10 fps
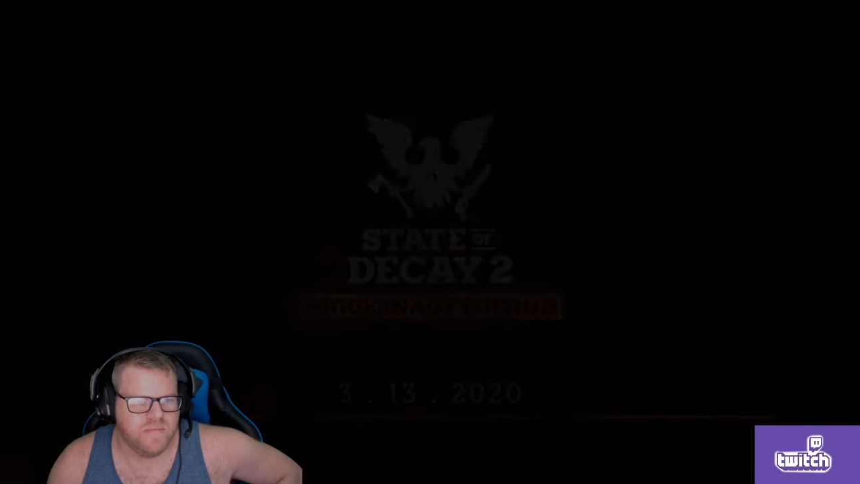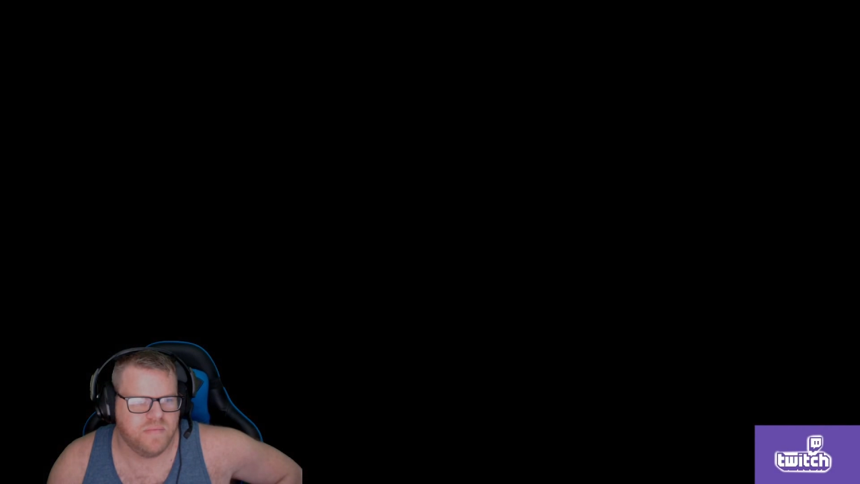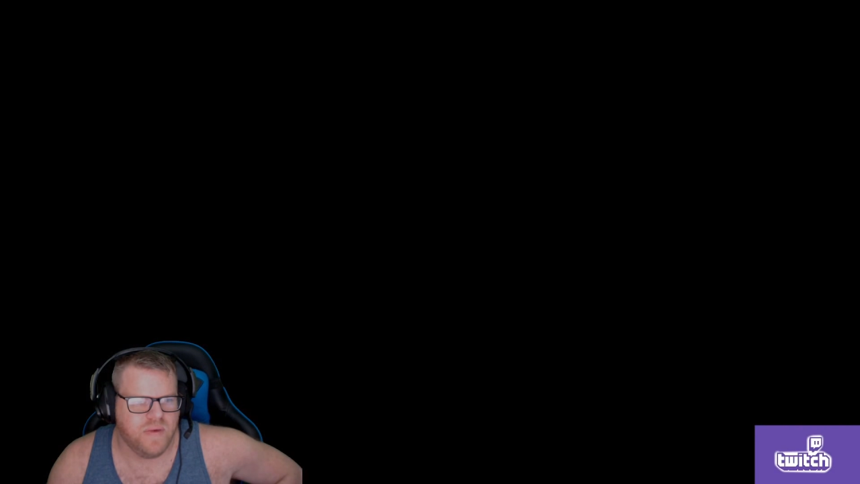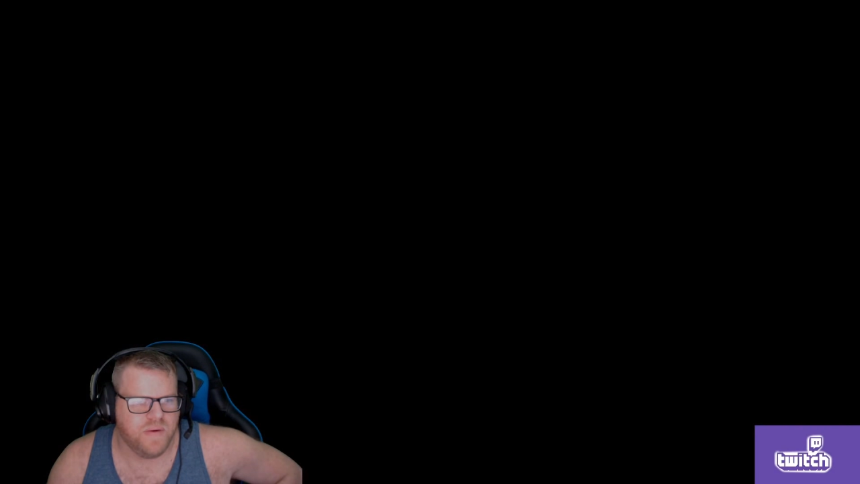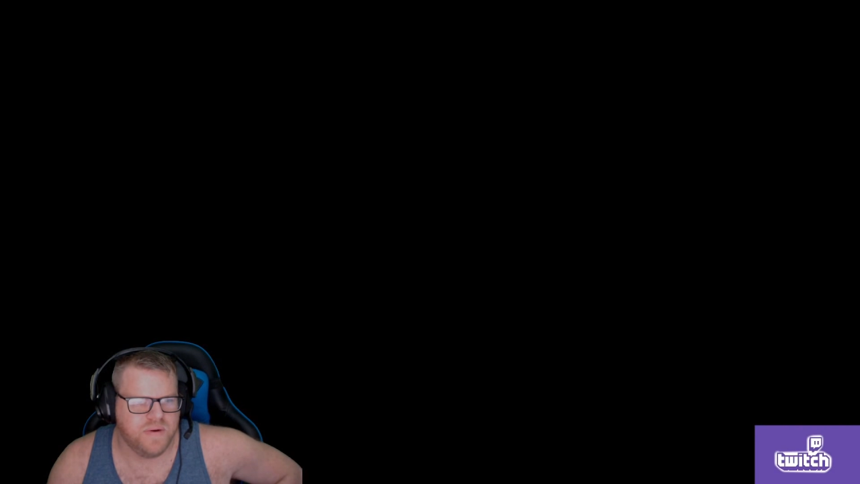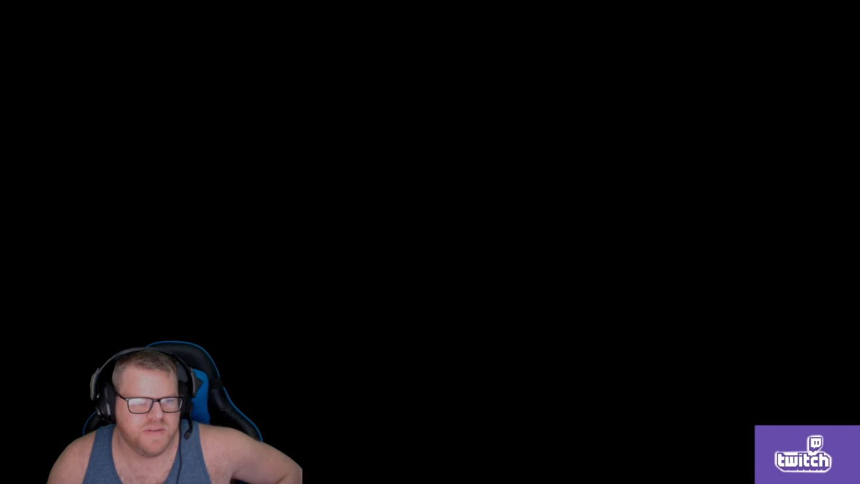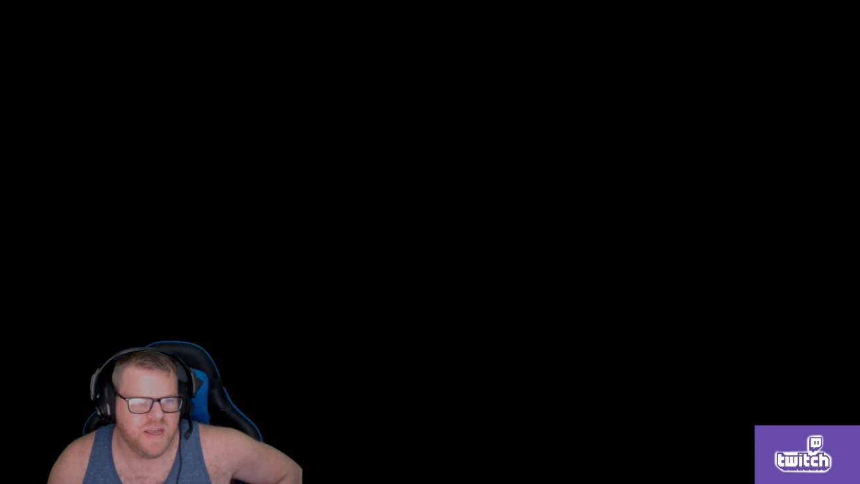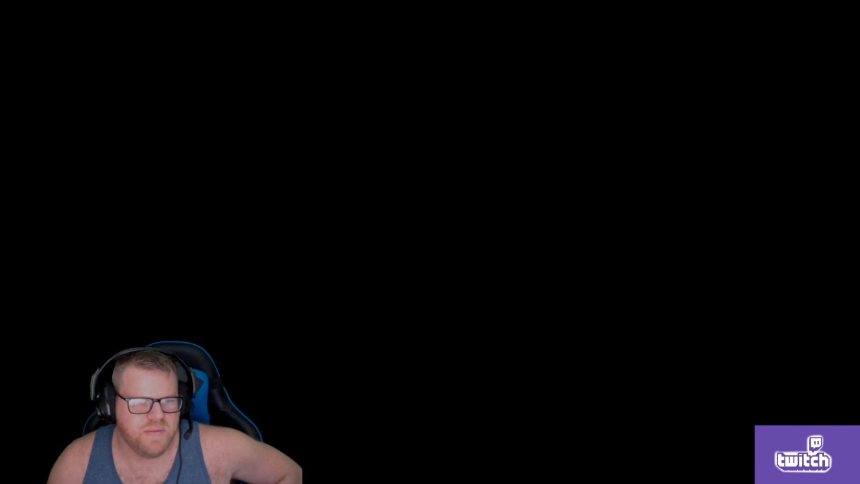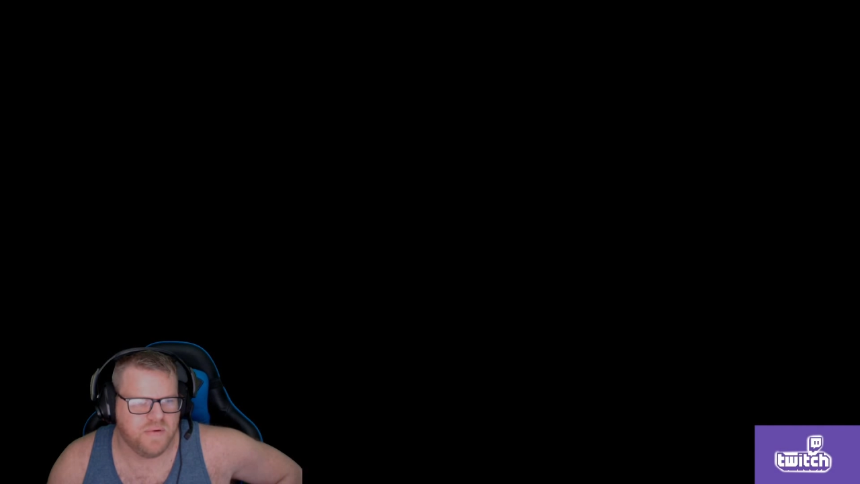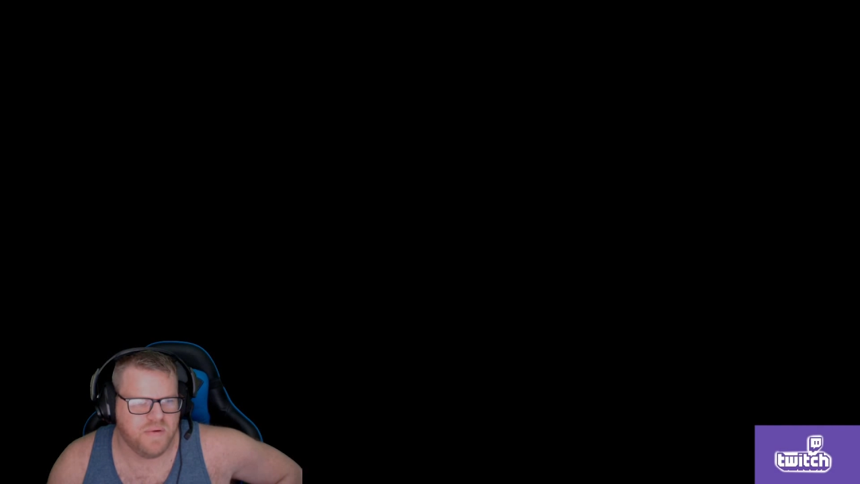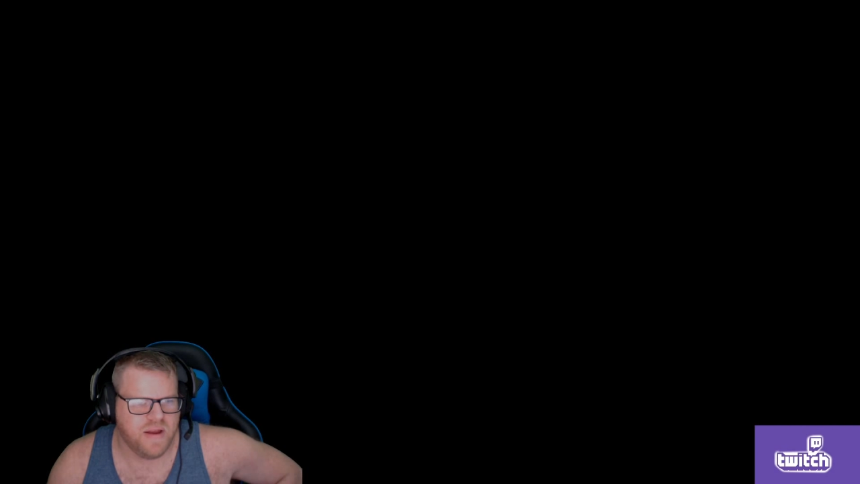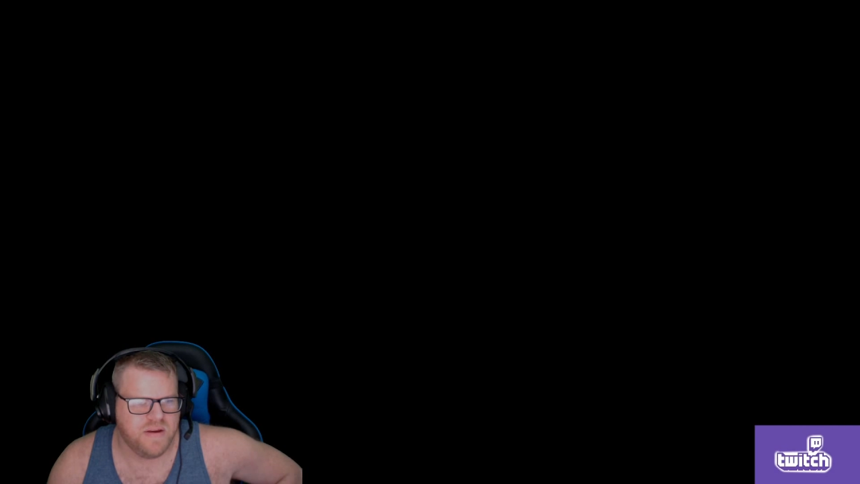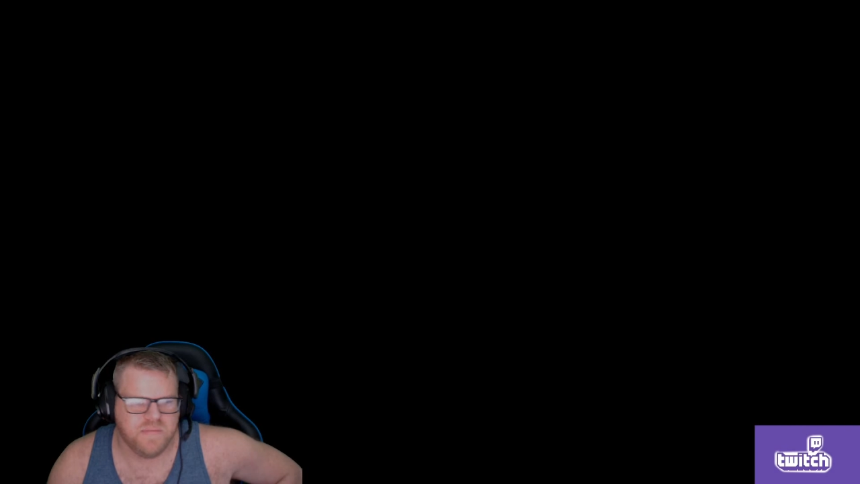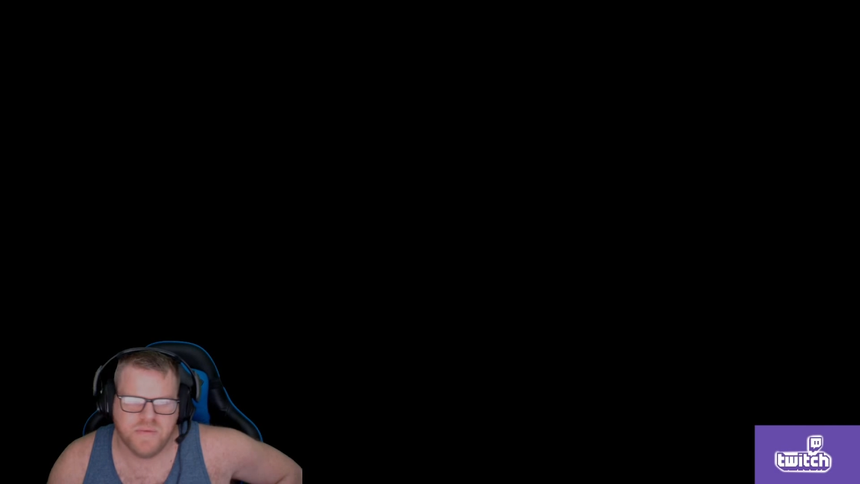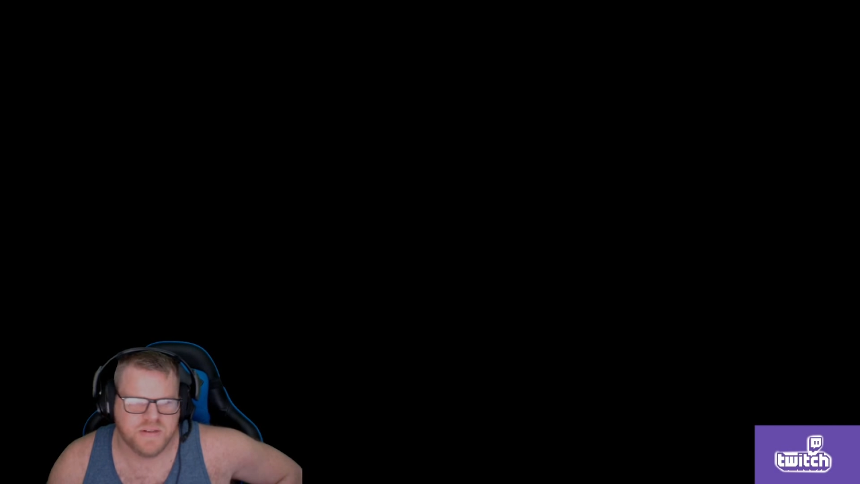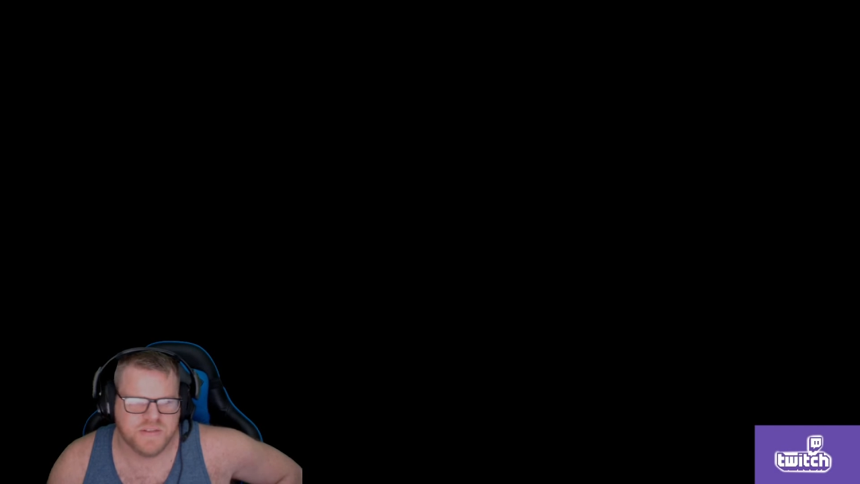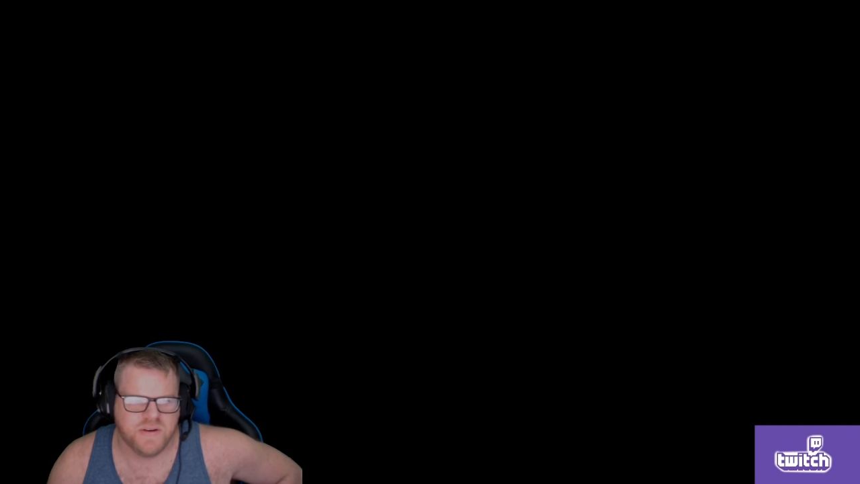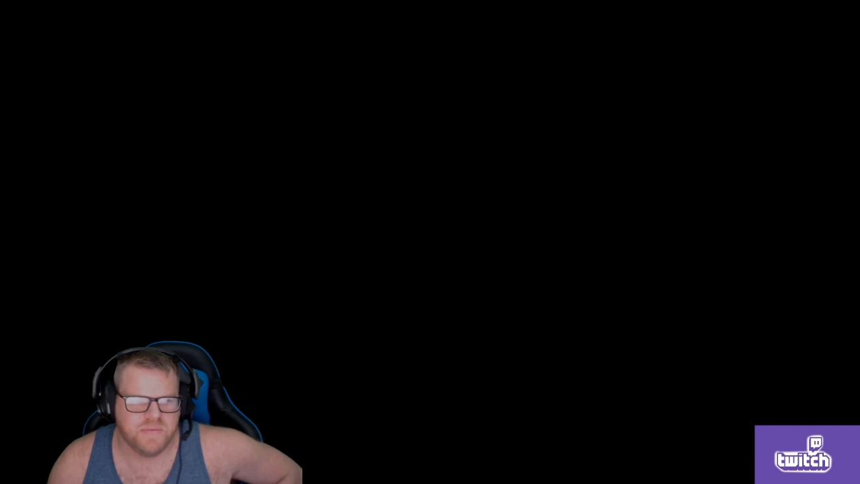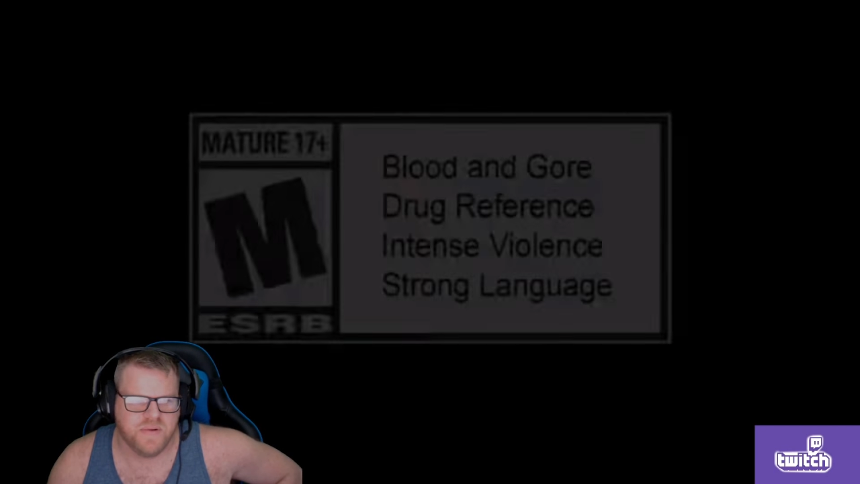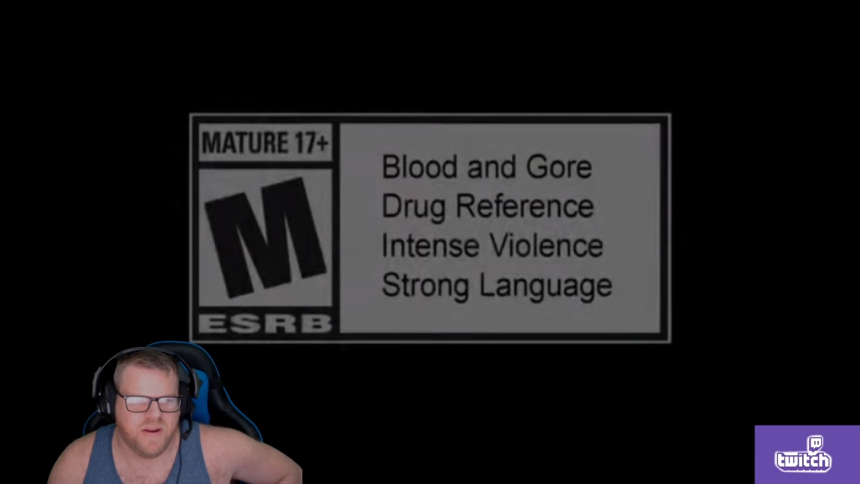I want to say memorandum, but it's
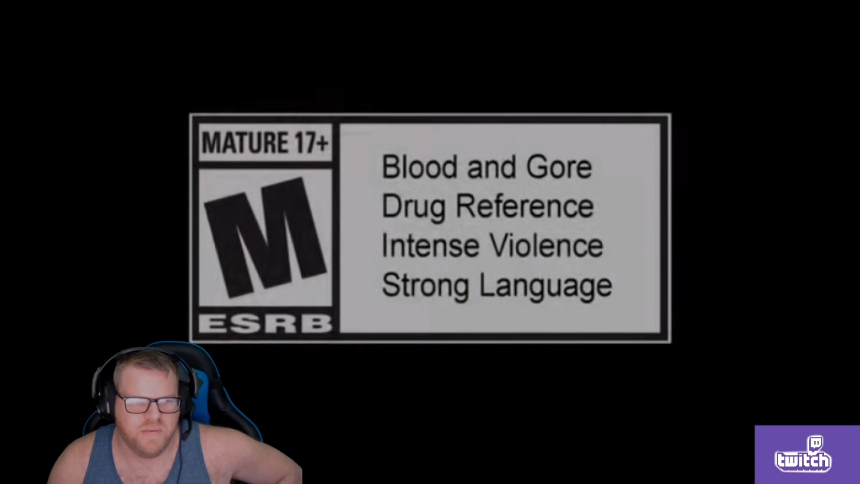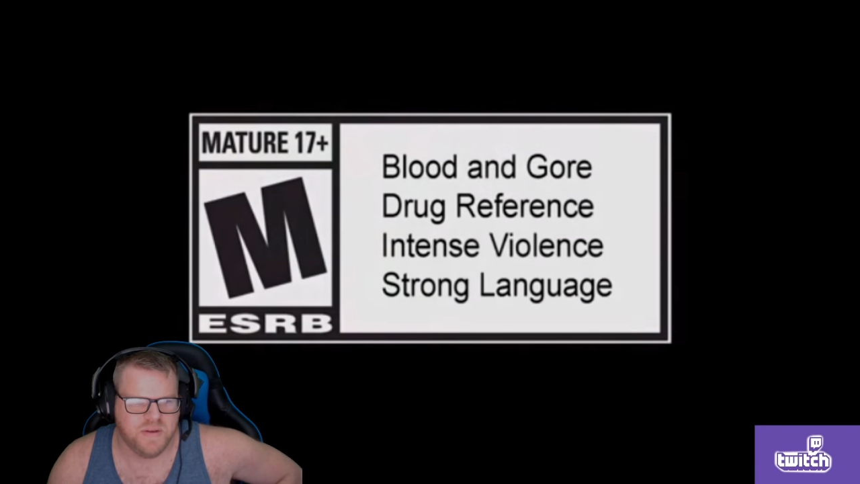not a memorandum.